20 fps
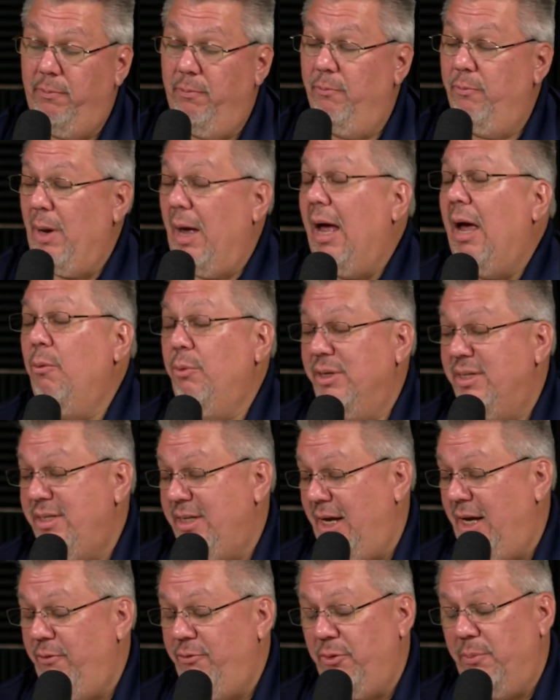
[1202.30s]
I would
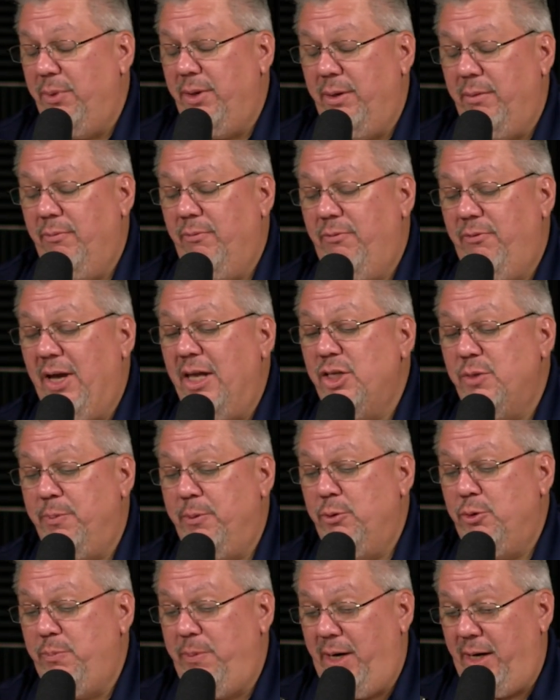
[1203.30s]
say from the Fed's
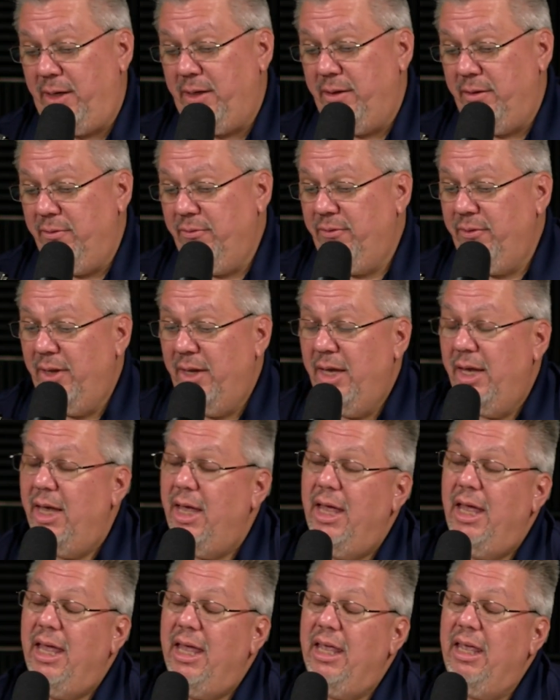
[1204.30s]
perspective,
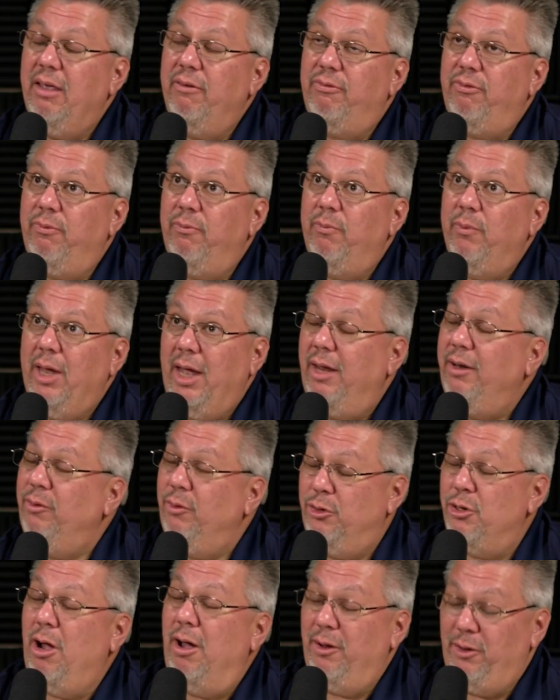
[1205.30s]

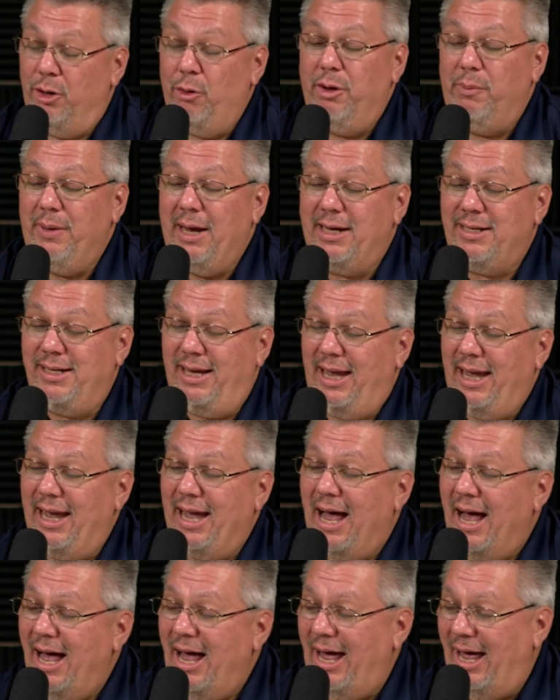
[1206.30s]
going back to
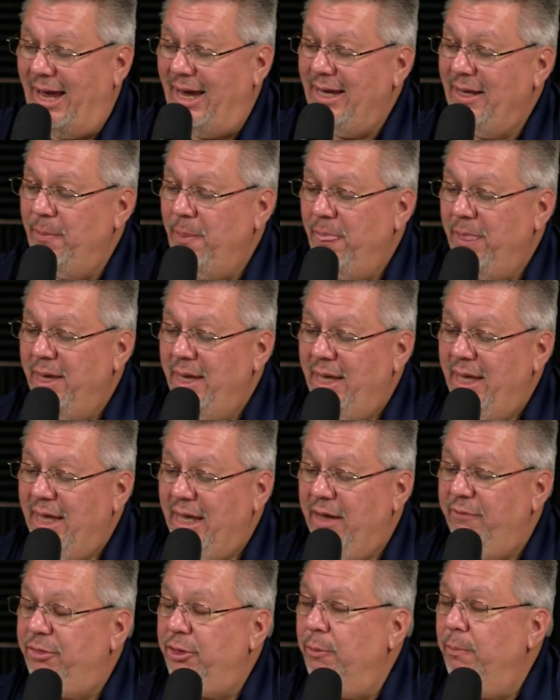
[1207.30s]
AI,
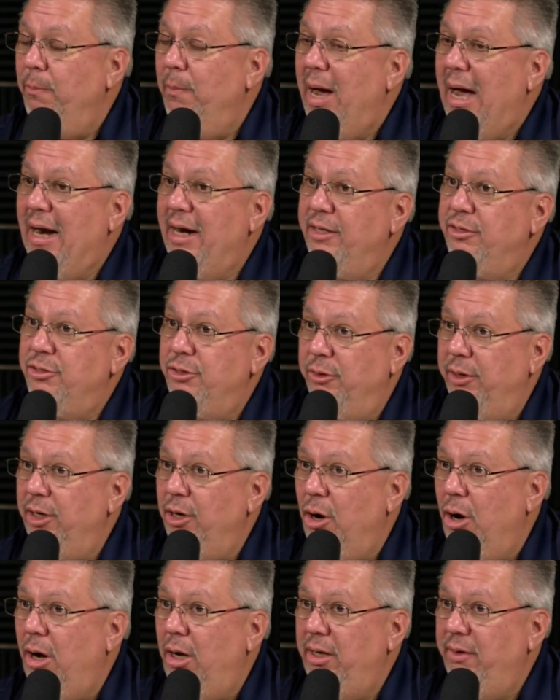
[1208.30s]
if they're monitoring
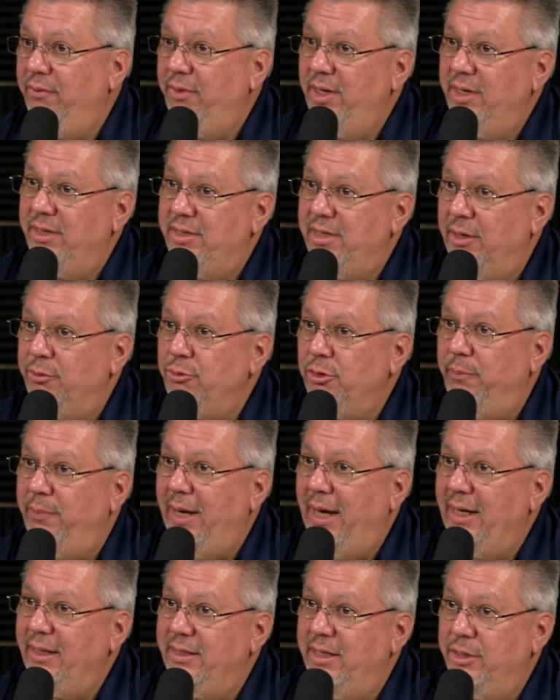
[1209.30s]
all of these central
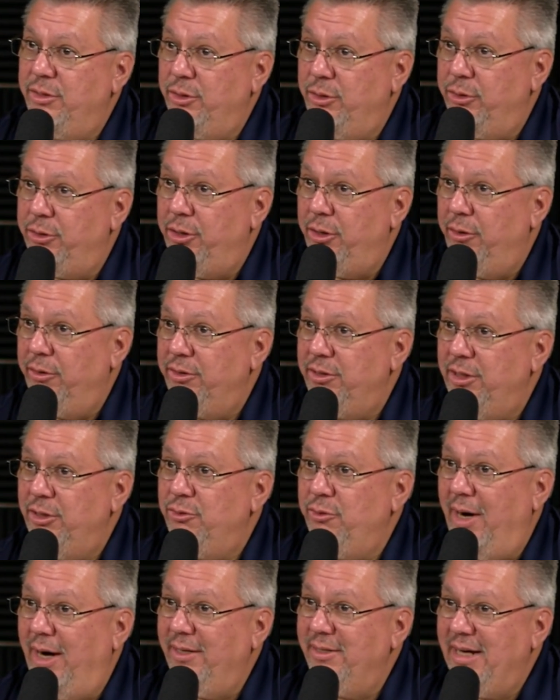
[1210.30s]
bank digital currency
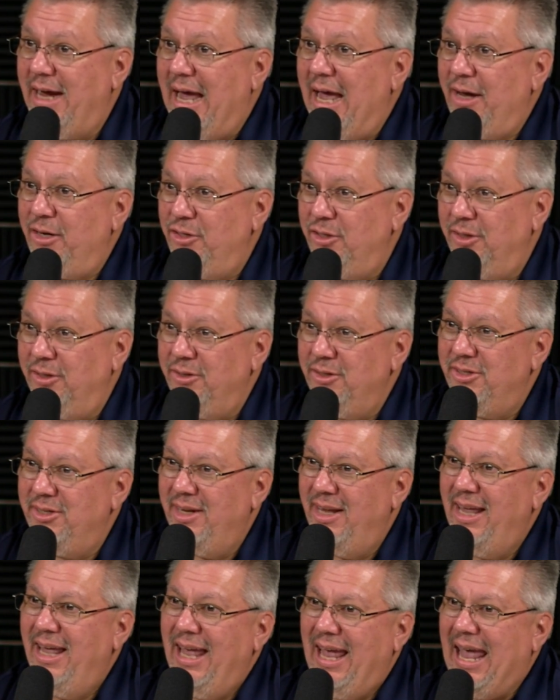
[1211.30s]
transactions,
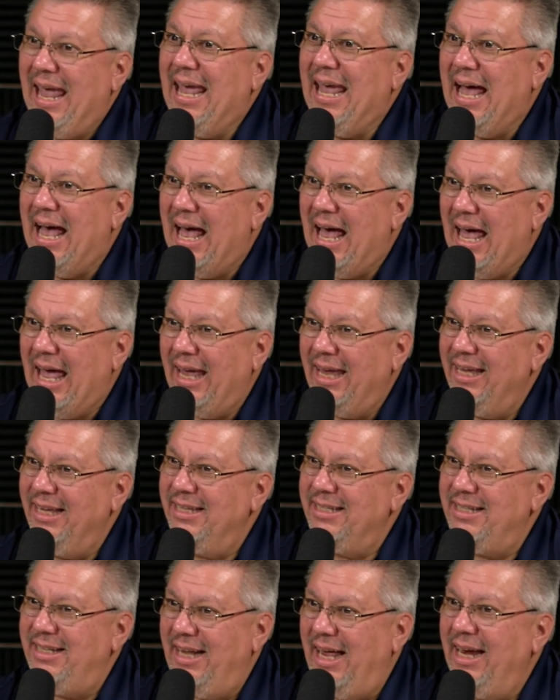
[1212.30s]
AI
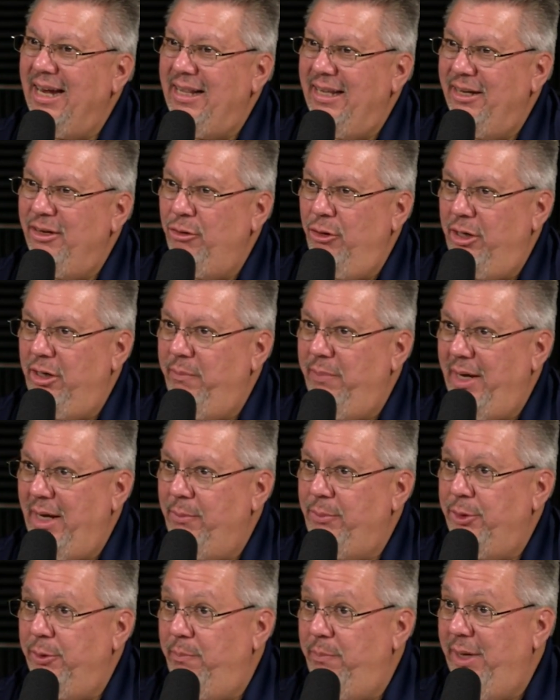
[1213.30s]
is likely going to be able
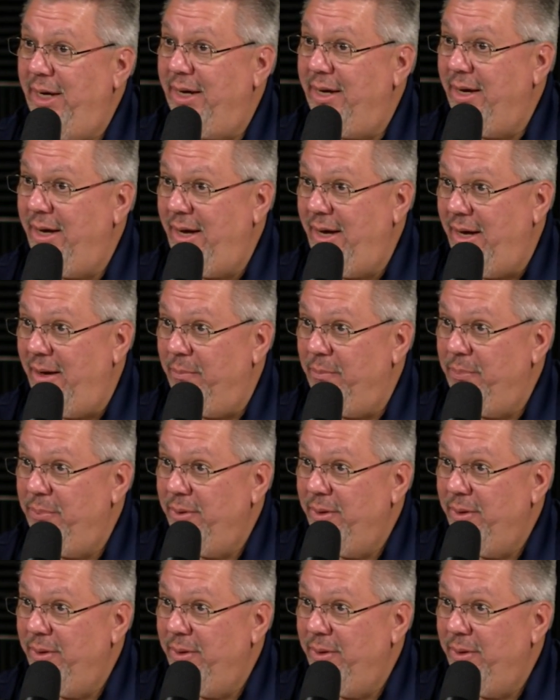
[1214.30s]
to pick up